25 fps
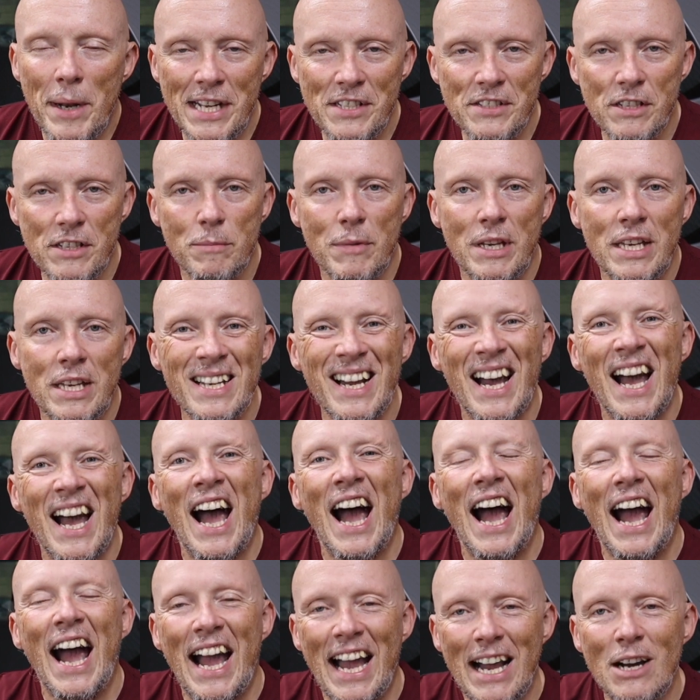asking me,
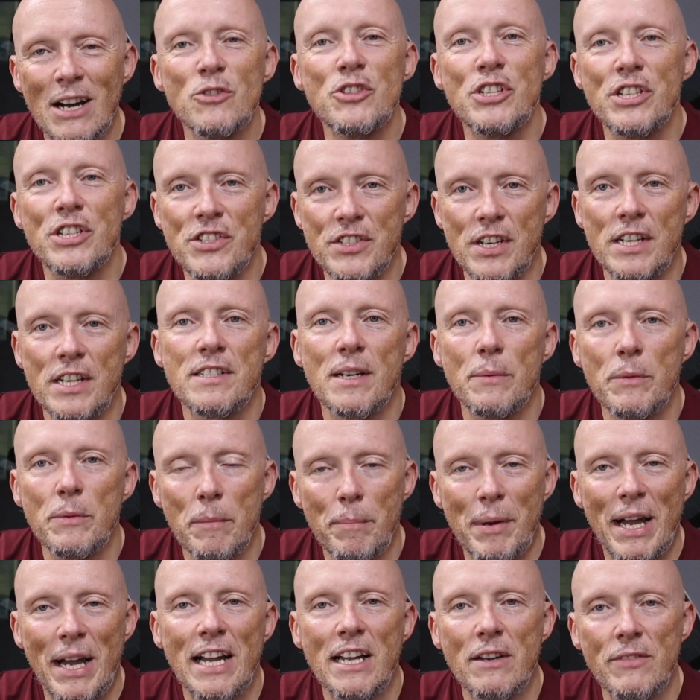how do you set up the
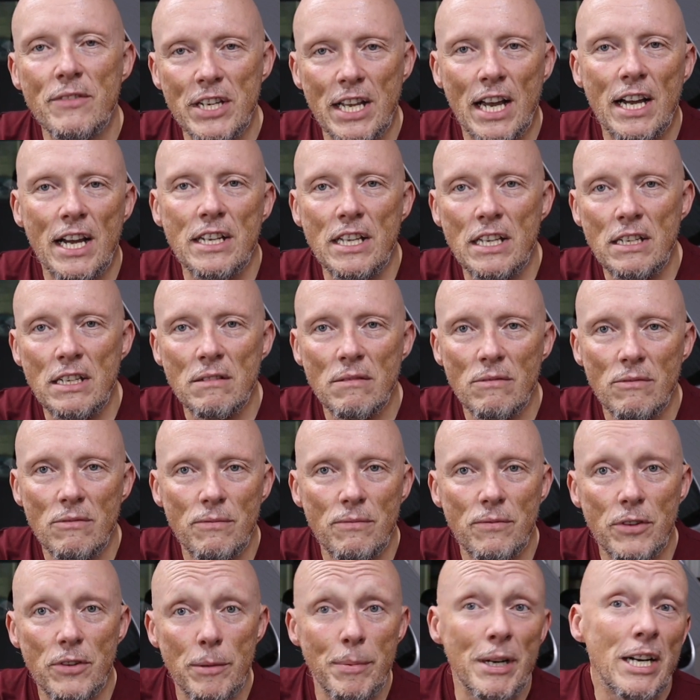back of a Caddy
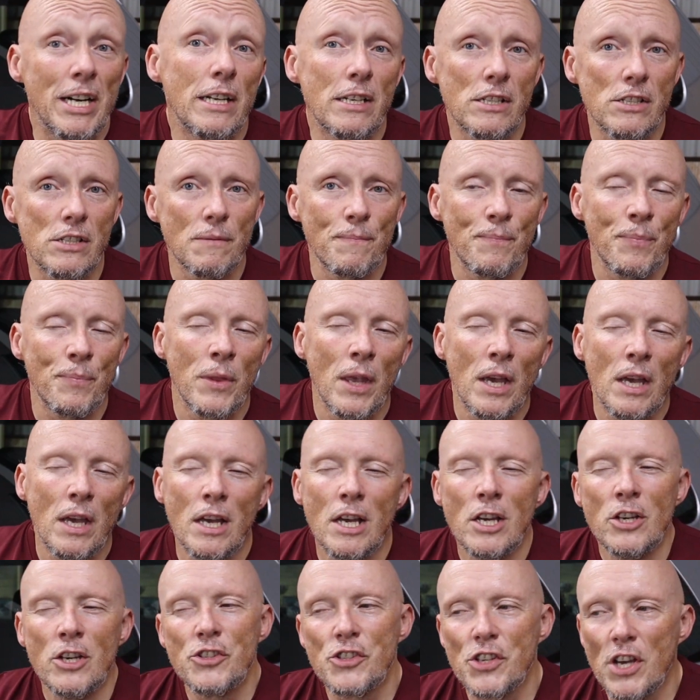for the bikes?
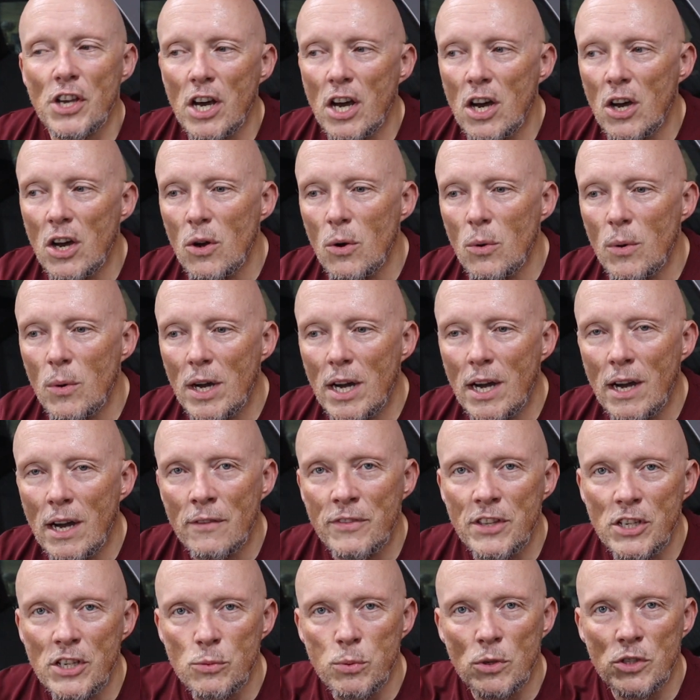So
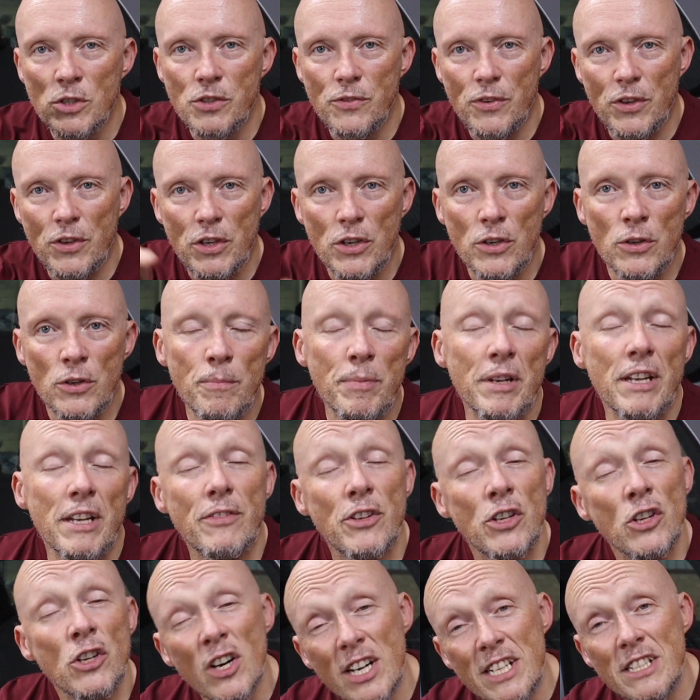this one's for you, but
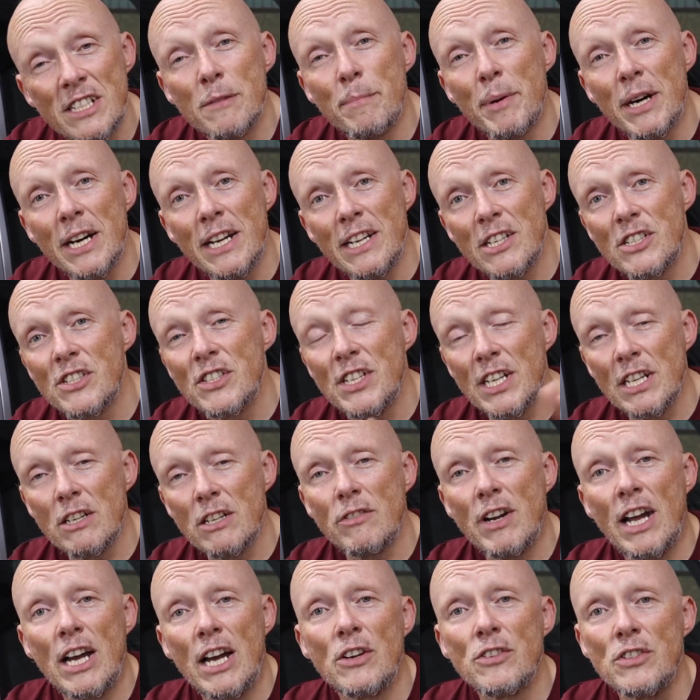if you're not into bikes, stick
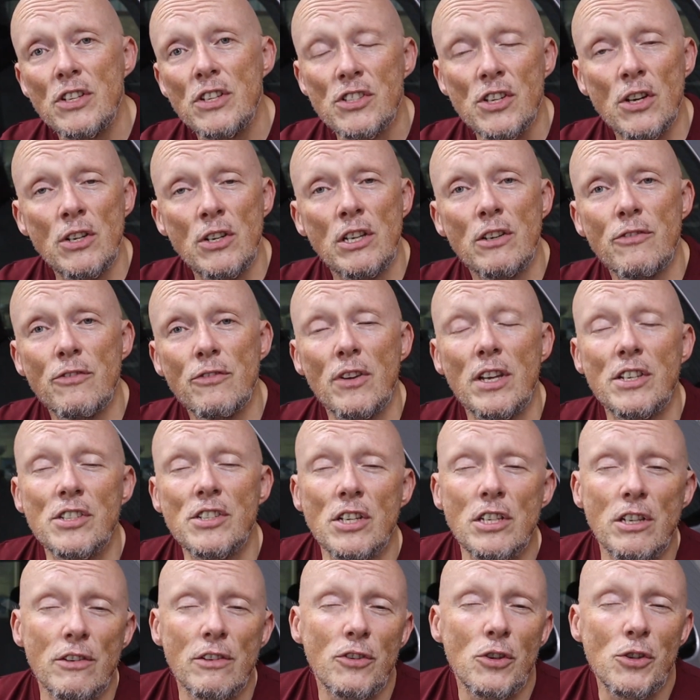around. It's only
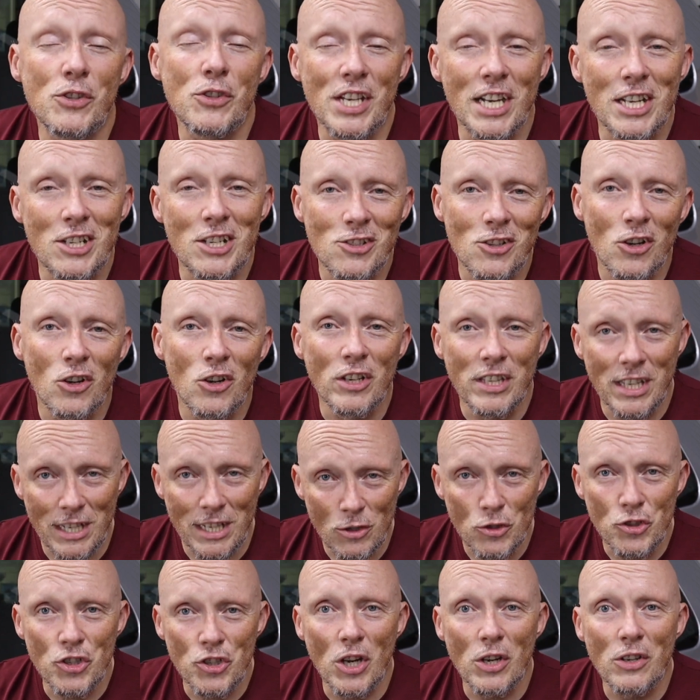a few seconds long, and then
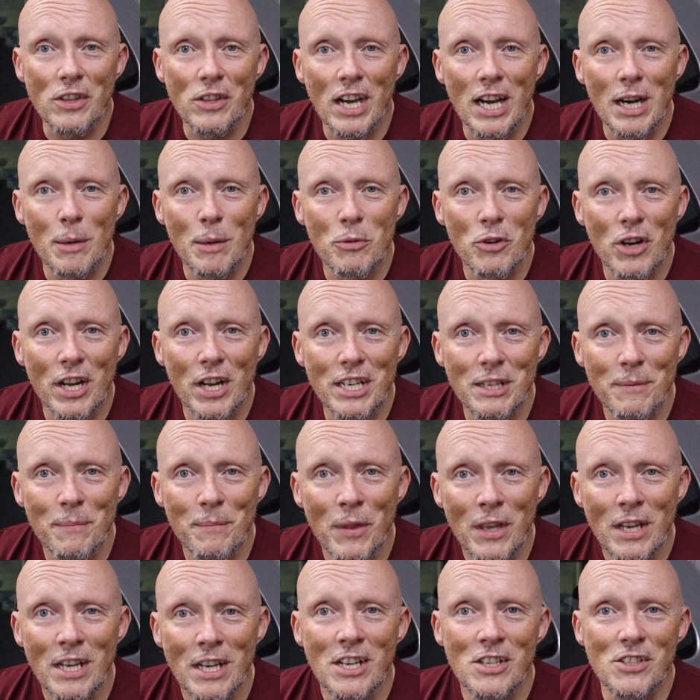I'll show you that upgrade.
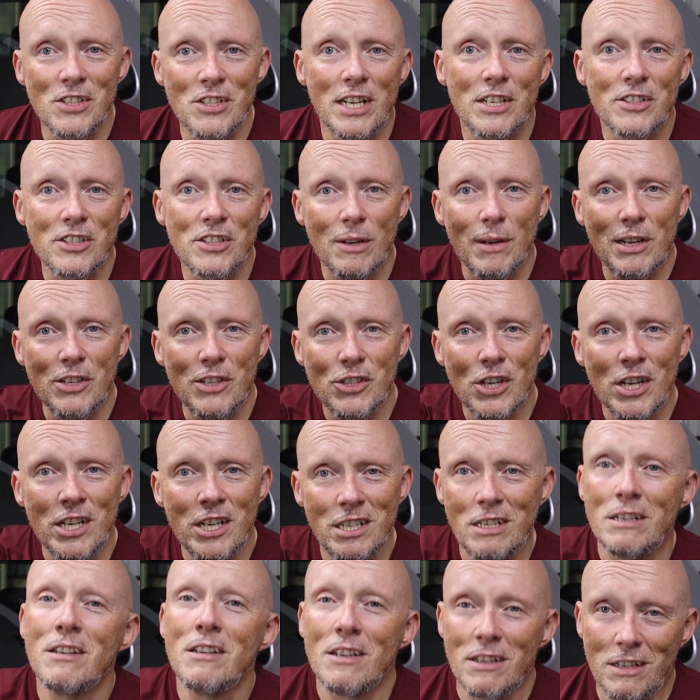So let's go
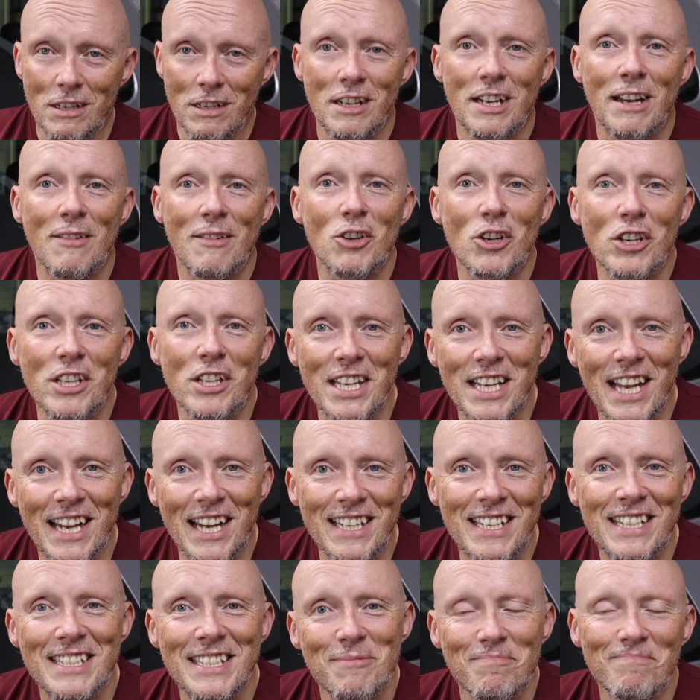outside and have a look at the
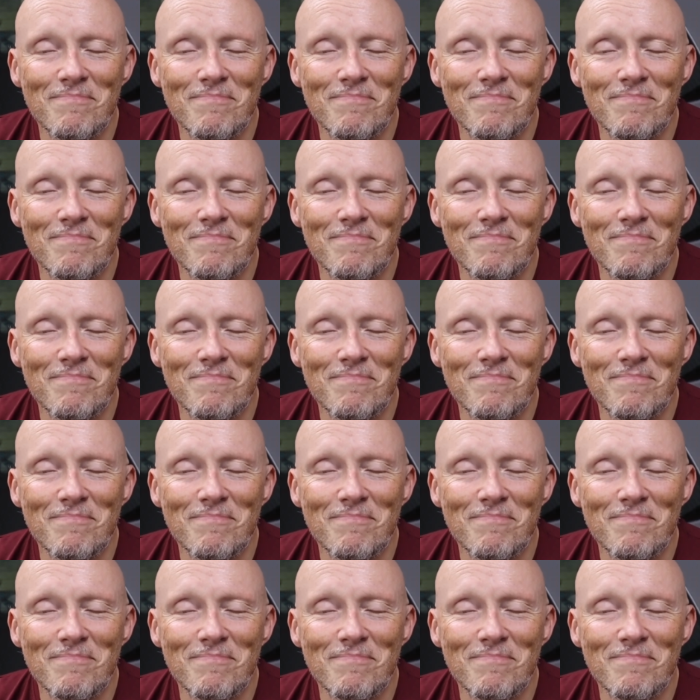Caddy.